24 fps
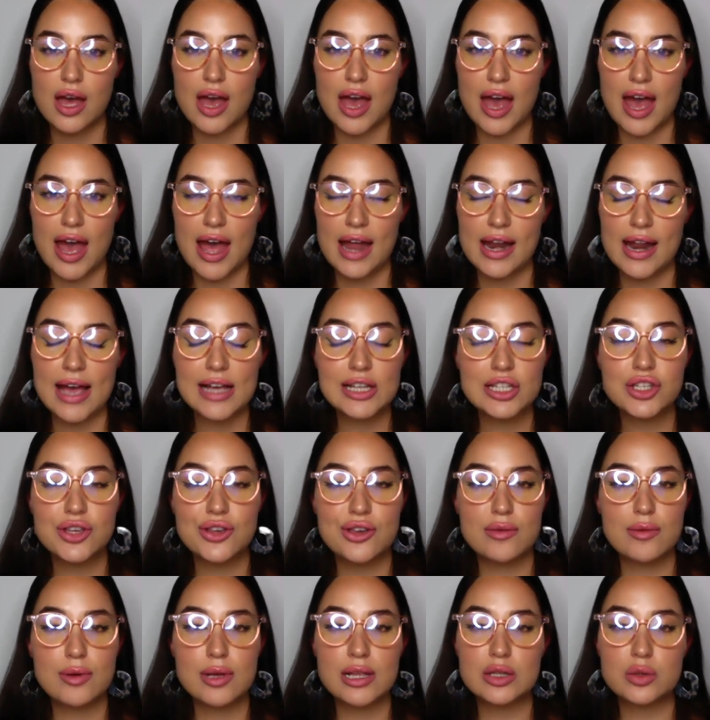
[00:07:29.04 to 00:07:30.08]
And as
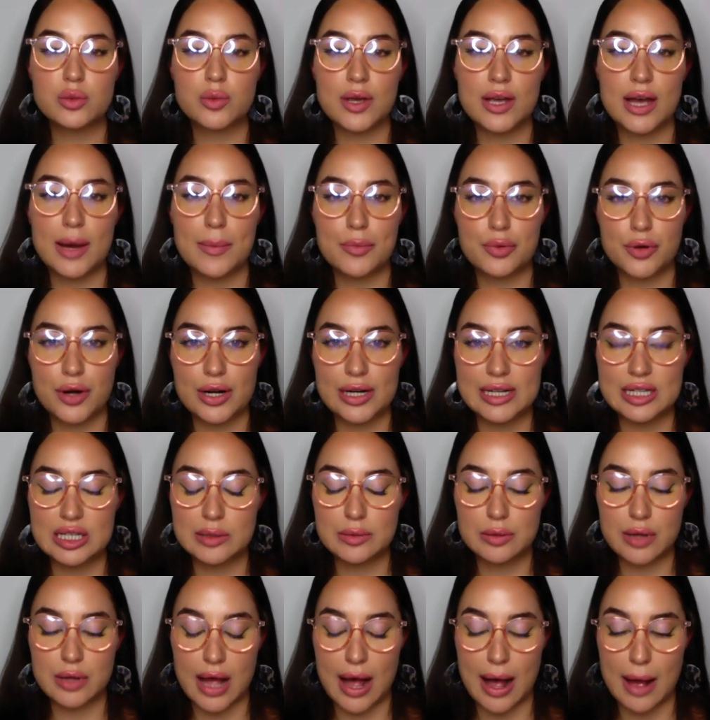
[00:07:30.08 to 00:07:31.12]
humans, we are
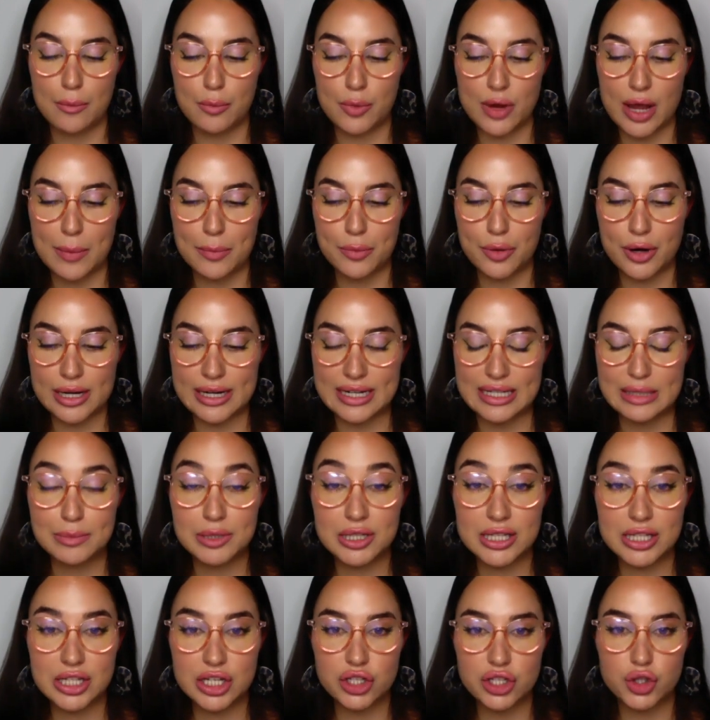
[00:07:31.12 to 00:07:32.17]

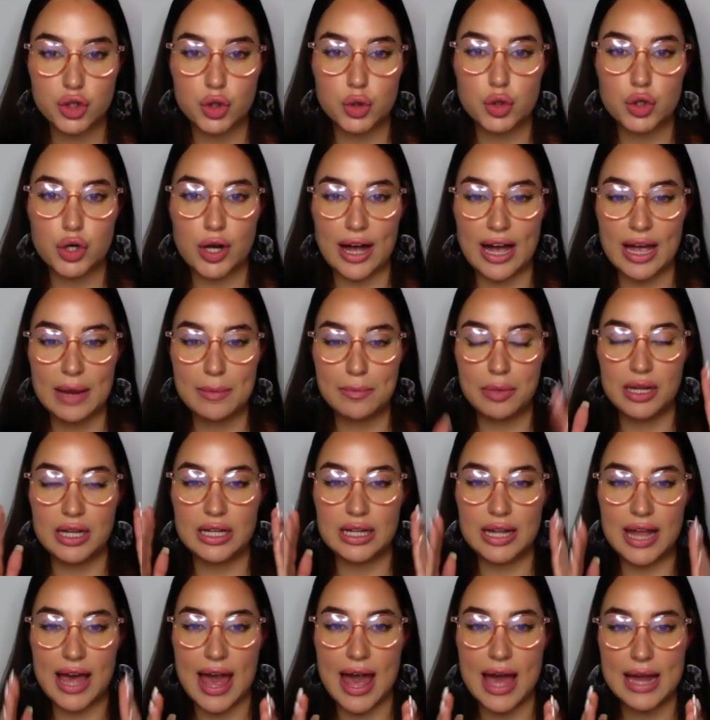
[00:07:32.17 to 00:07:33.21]
predispositioned to try and
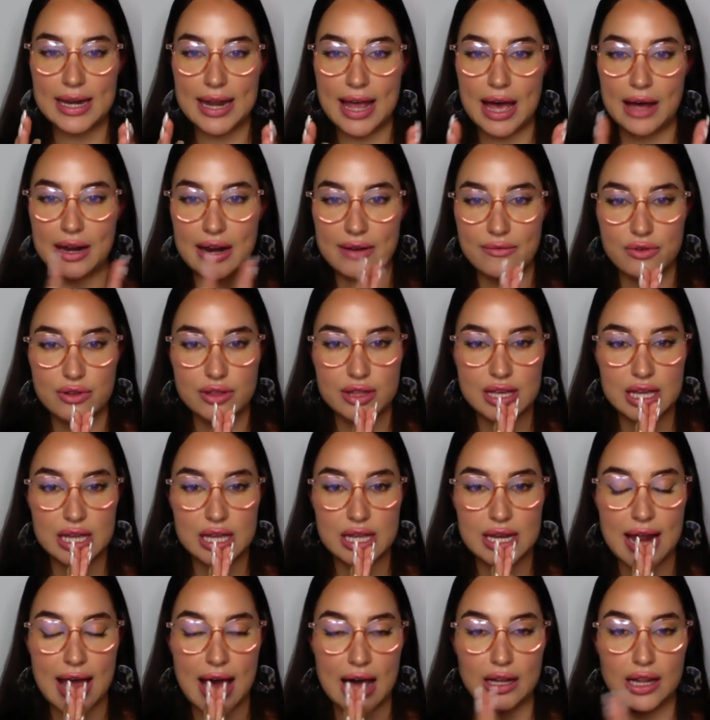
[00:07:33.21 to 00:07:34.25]
plan out everything
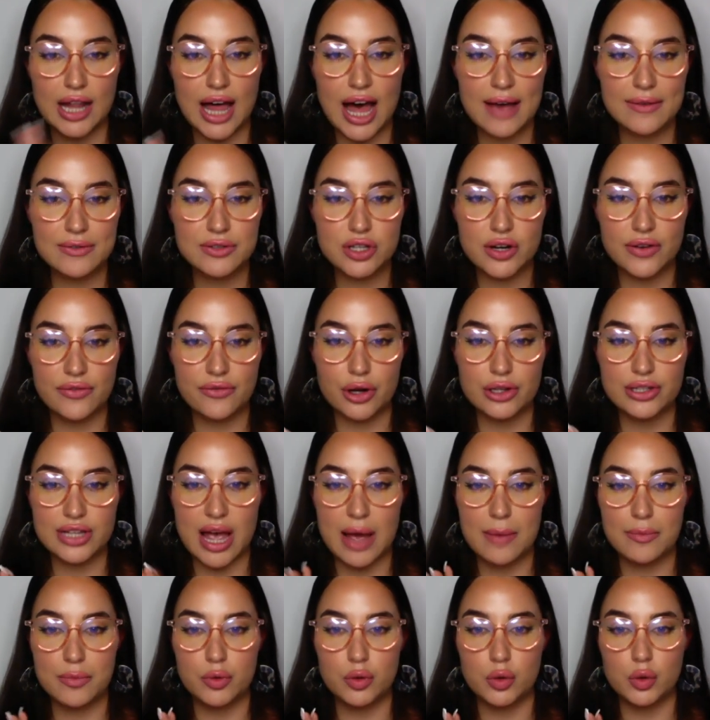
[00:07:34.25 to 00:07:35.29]
in our life. So for
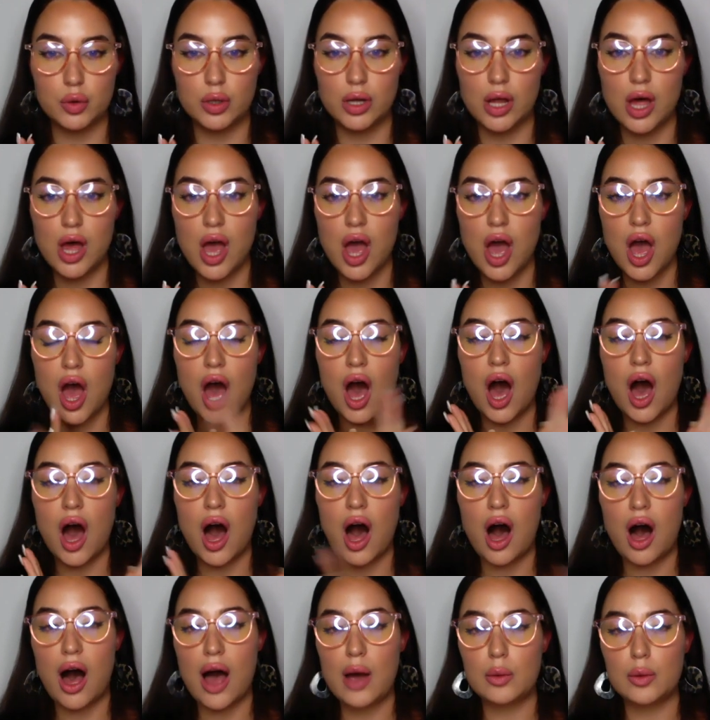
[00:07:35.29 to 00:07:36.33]
example,
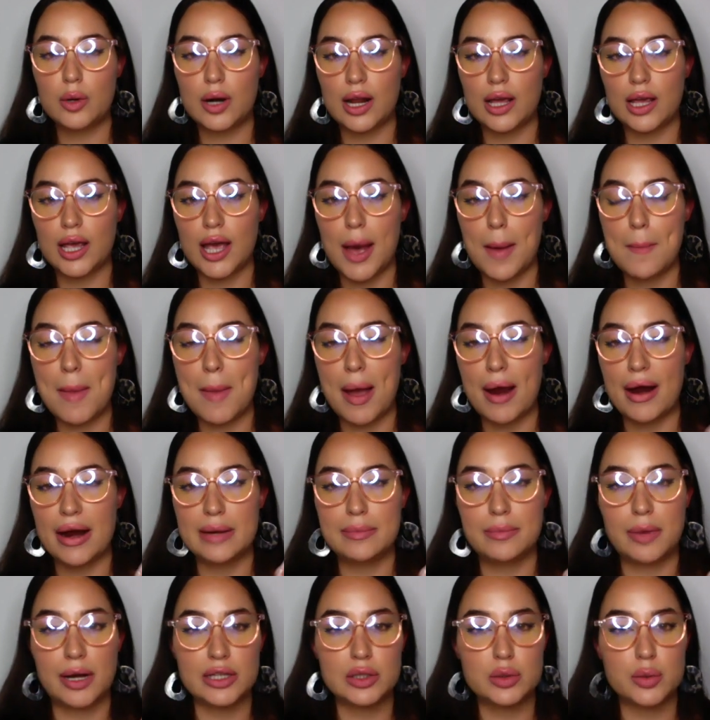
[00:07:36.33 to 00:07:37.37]
I want to get
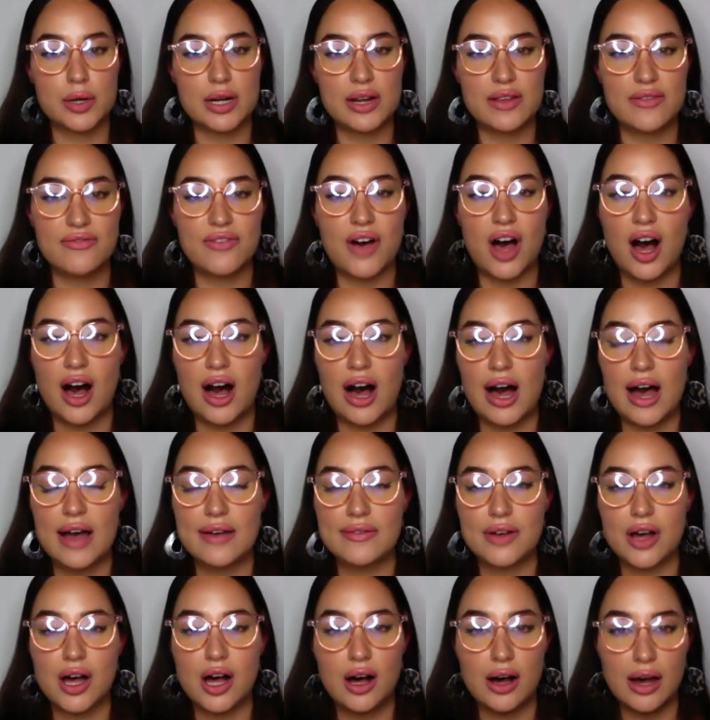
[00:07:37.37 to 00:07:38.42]
married by 25.
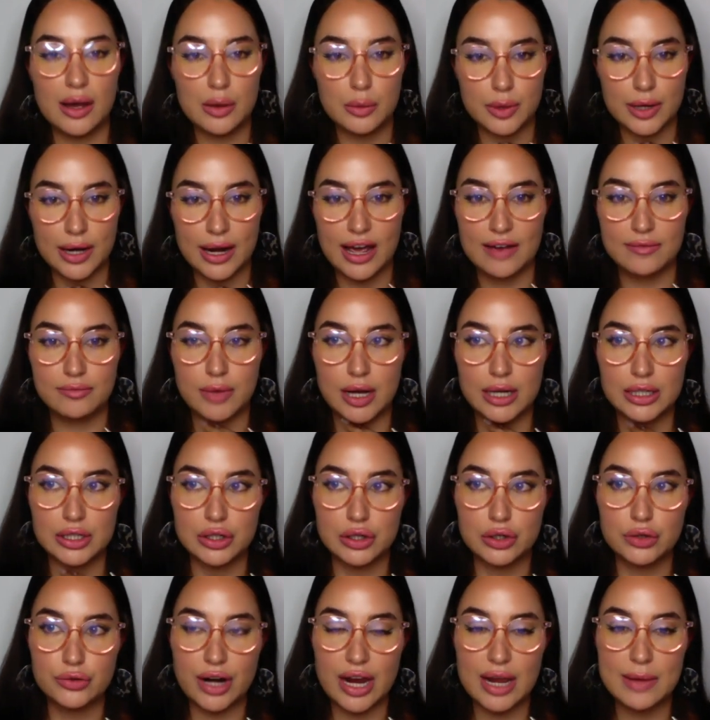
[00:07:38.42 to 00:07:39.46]
I want to have my
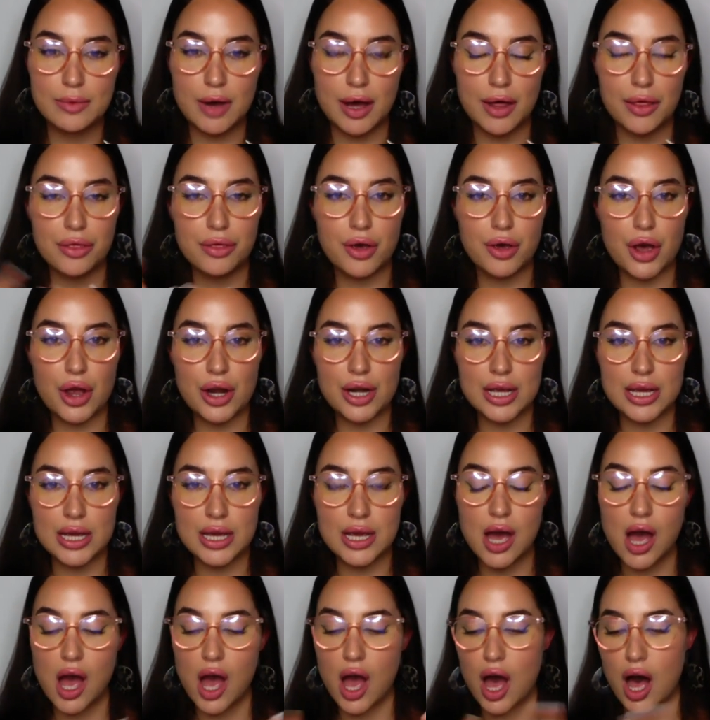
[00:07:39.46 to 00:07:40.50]
degree by
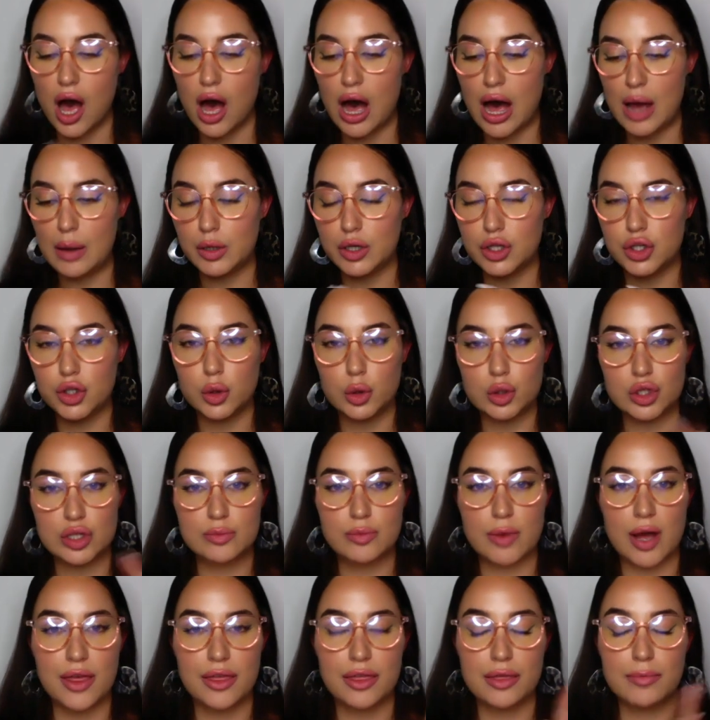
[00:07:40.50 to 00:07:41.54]
30. I want children
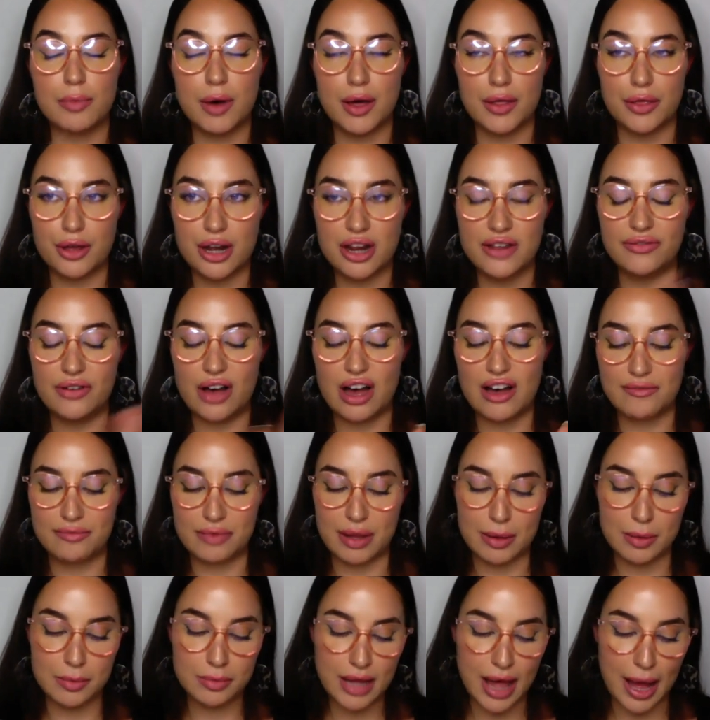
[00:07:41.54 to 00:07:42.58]
by 35,
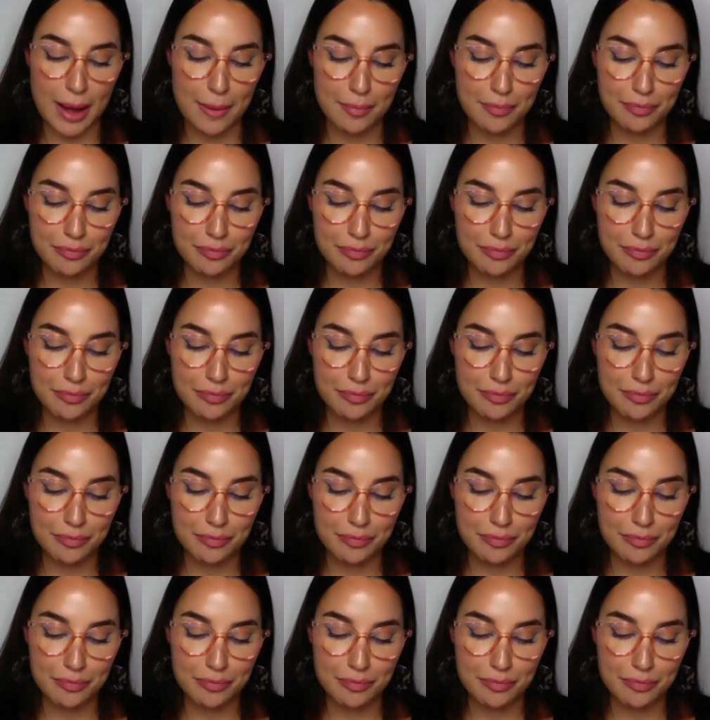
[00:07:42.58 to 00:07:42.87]
blah, blah, blah.